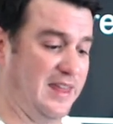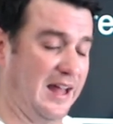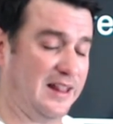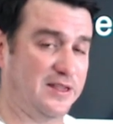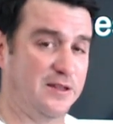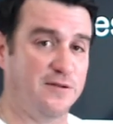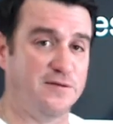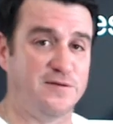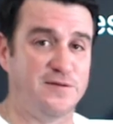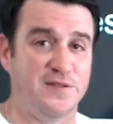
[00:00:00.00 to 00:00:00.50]

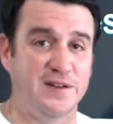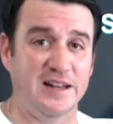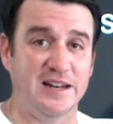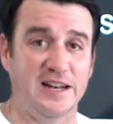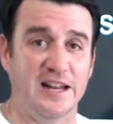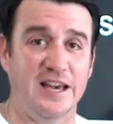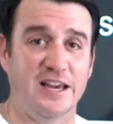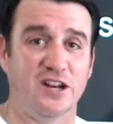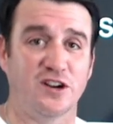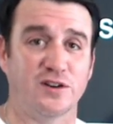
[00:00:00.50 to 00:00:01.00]
that the
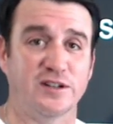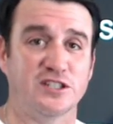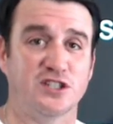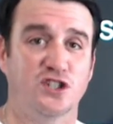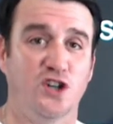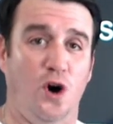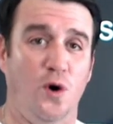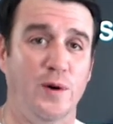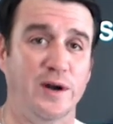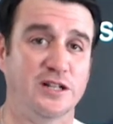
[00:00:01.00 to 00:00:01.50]
ventilator
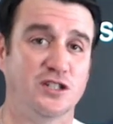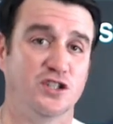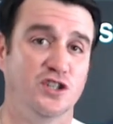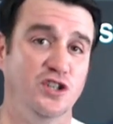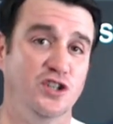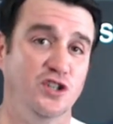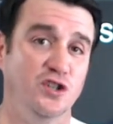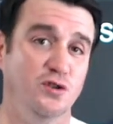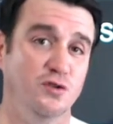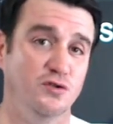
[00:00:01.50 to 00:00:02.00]
is going
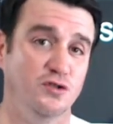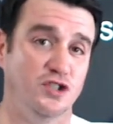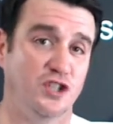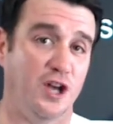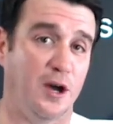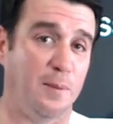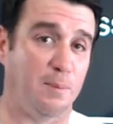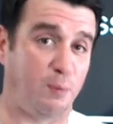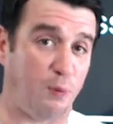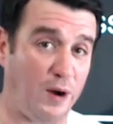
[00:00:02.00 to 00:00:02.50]
to
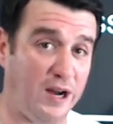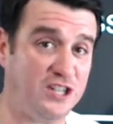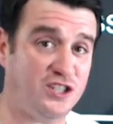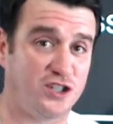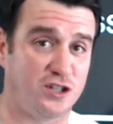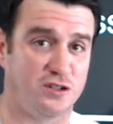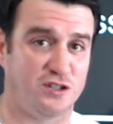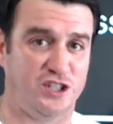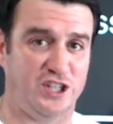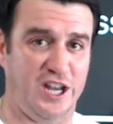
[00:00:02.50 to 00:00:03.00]
use
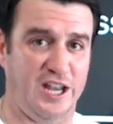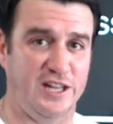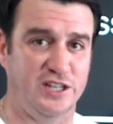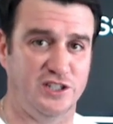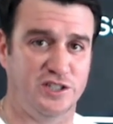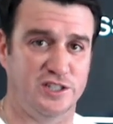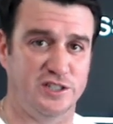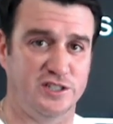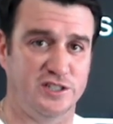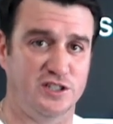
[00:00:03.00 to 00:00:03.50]
pressure
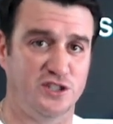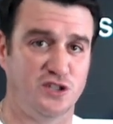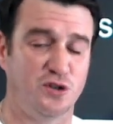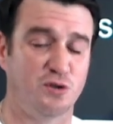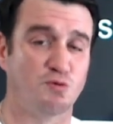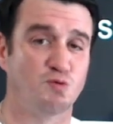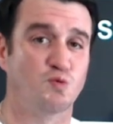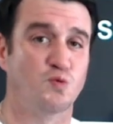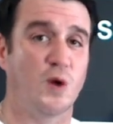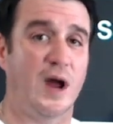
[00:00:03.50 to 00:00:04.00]
changes
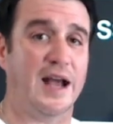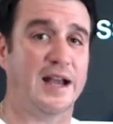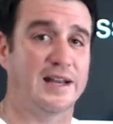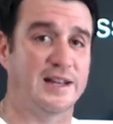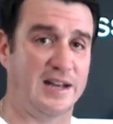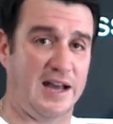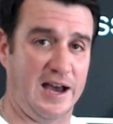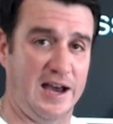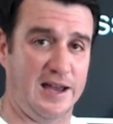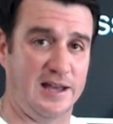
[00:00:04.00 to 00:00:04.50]
to
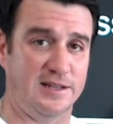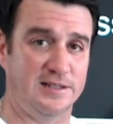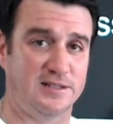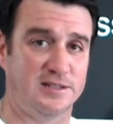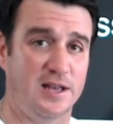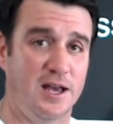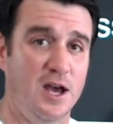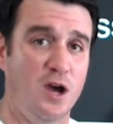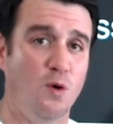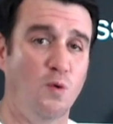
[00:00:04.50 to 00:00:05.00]

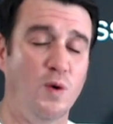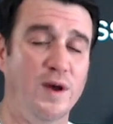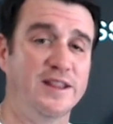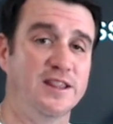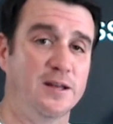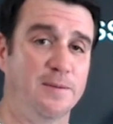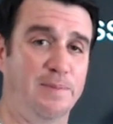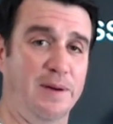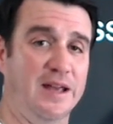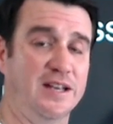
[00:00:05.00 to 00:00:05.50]
recognize
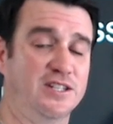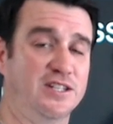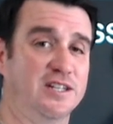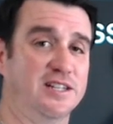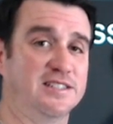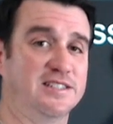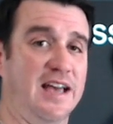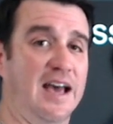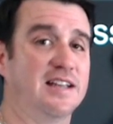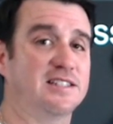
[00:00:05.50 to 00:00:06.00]
when the
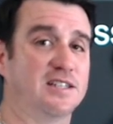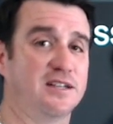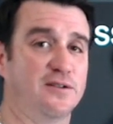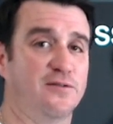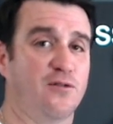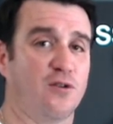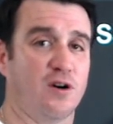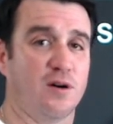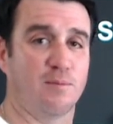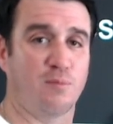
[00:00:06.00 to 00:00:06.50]
patient is
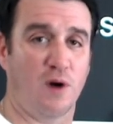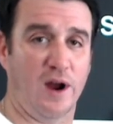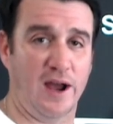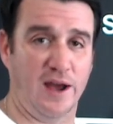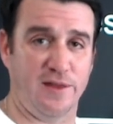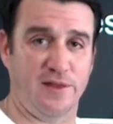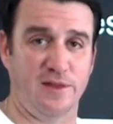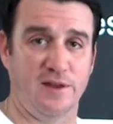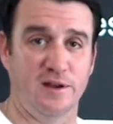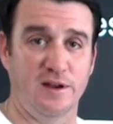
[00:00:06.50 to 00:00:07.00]
asking for a
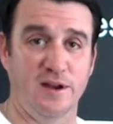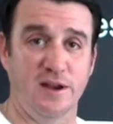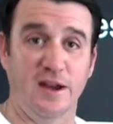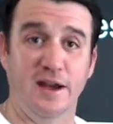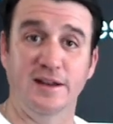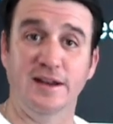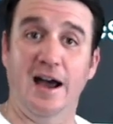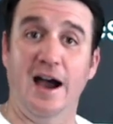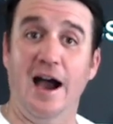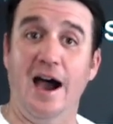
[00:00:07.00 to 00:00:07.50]
breath.
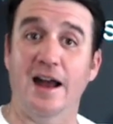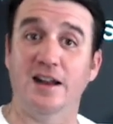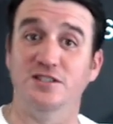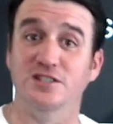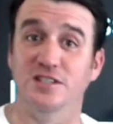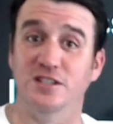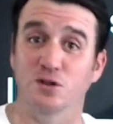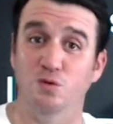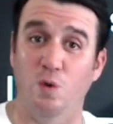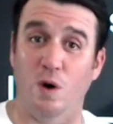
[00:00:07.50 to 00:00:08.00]
Now, how
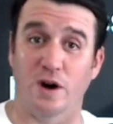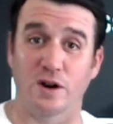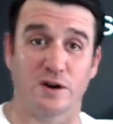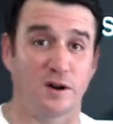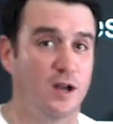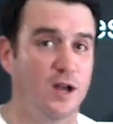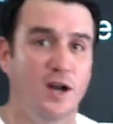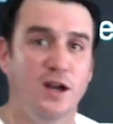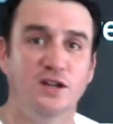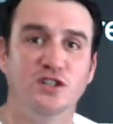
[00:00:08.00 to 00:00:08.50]
does this
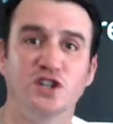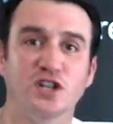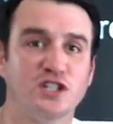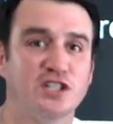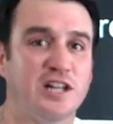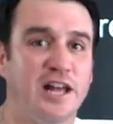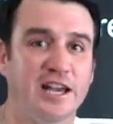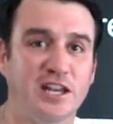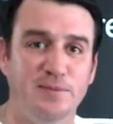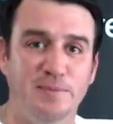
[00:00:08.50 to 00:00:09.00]
work?
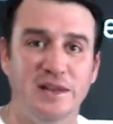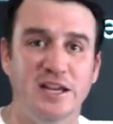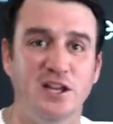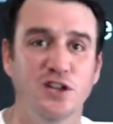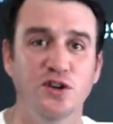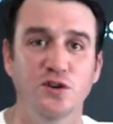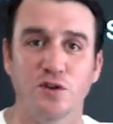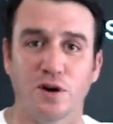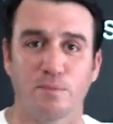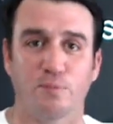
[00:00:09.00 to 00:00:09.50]
Just like
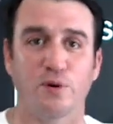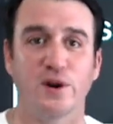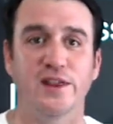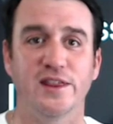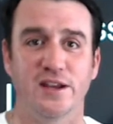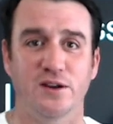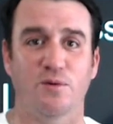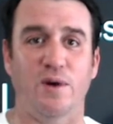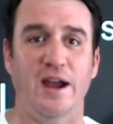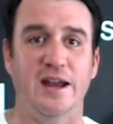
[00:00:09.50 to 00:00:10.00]
me and you are
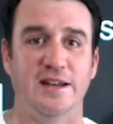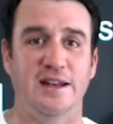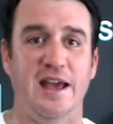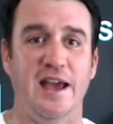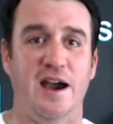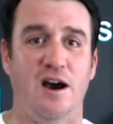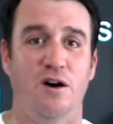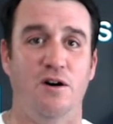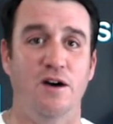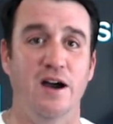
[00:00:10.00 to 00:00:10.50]
breathing right
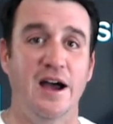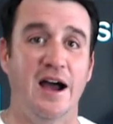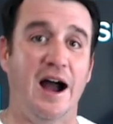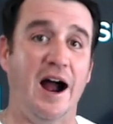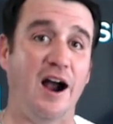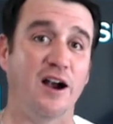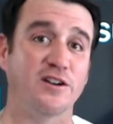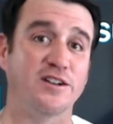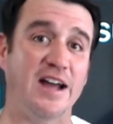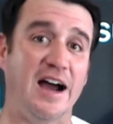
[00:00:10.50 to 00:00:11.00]
now,
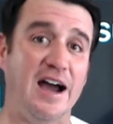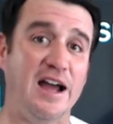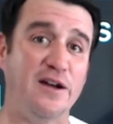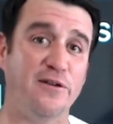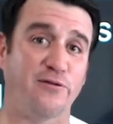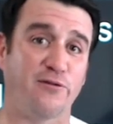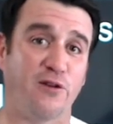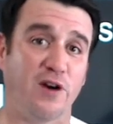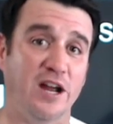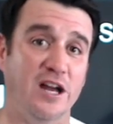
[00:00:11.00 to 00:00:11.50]
our
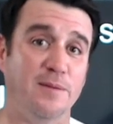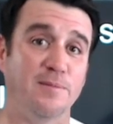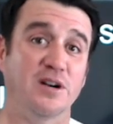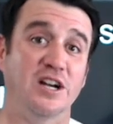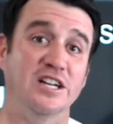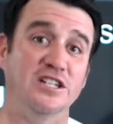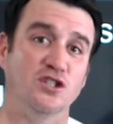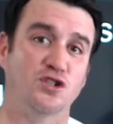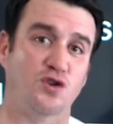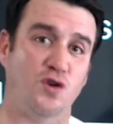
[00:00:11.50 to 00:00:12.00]

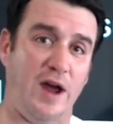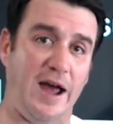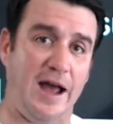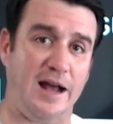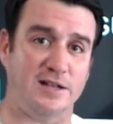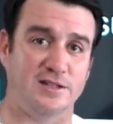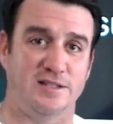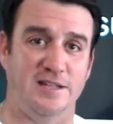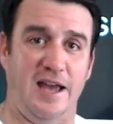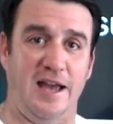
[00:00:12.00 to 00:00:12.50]
diaphragm
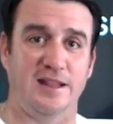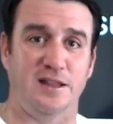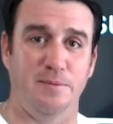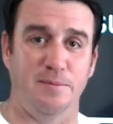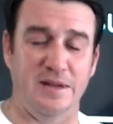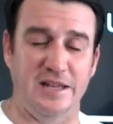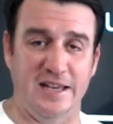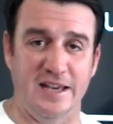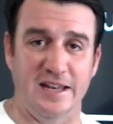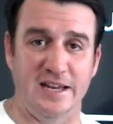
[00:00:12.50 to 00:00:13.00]
contracts at
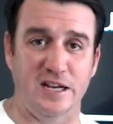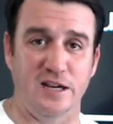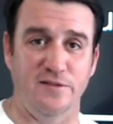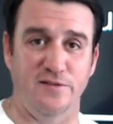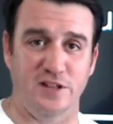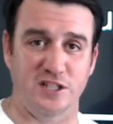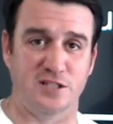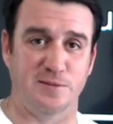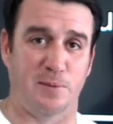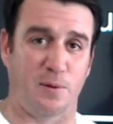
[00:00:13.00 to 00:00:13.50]
the beginning
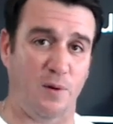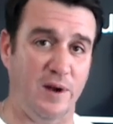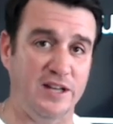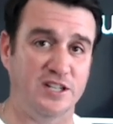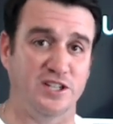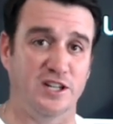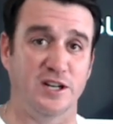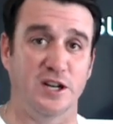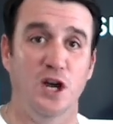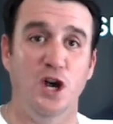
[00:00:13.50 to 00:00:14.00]
of
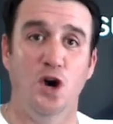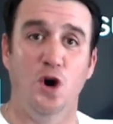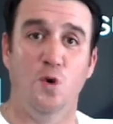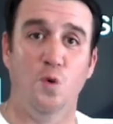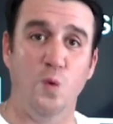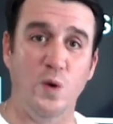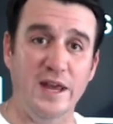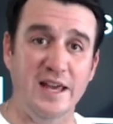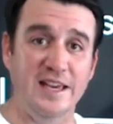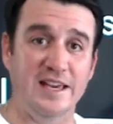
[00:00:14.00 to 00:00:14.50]
inspiration.
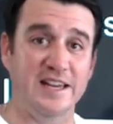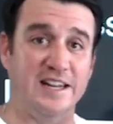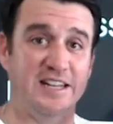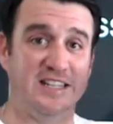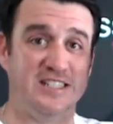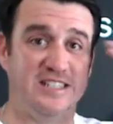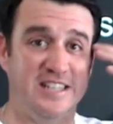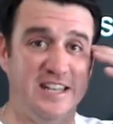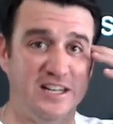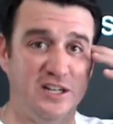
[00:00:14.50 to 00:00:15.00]
We get
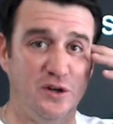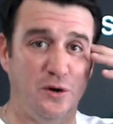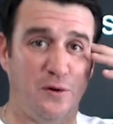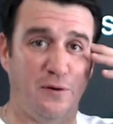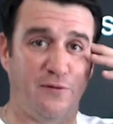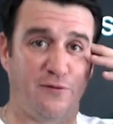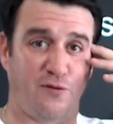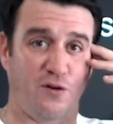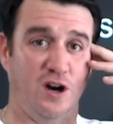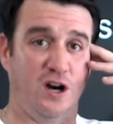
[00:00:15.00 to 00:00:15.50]
a
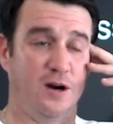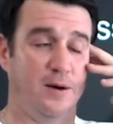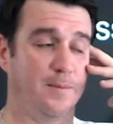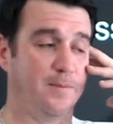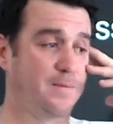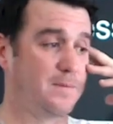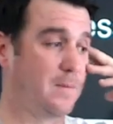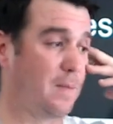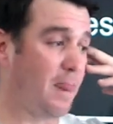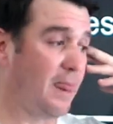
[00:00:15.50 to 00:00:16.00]
signal
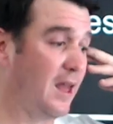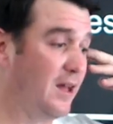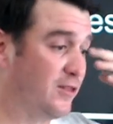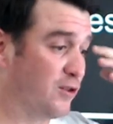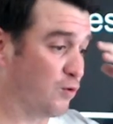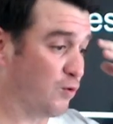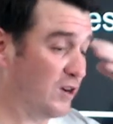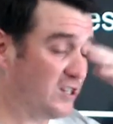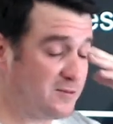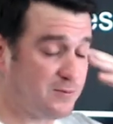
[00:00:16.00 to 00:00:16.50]
from
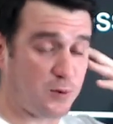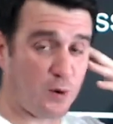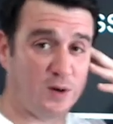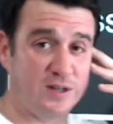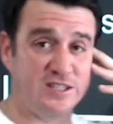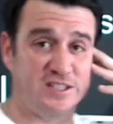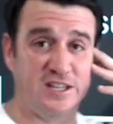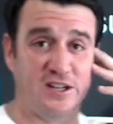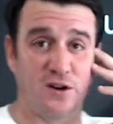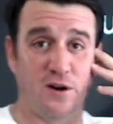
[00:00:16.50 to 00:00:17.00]
the
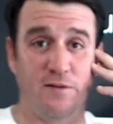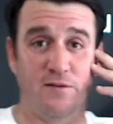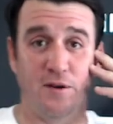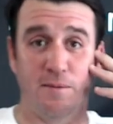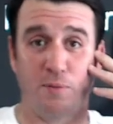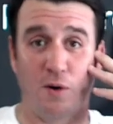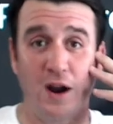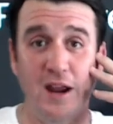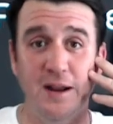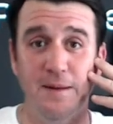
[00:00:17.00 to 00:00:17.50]
respiratory center of
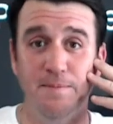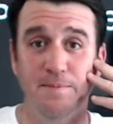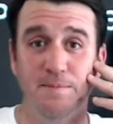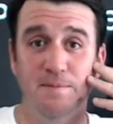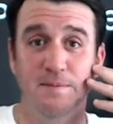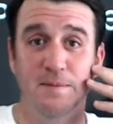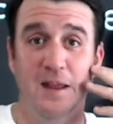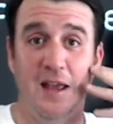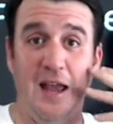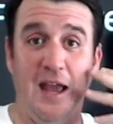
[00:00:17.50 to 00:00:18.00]
the brain.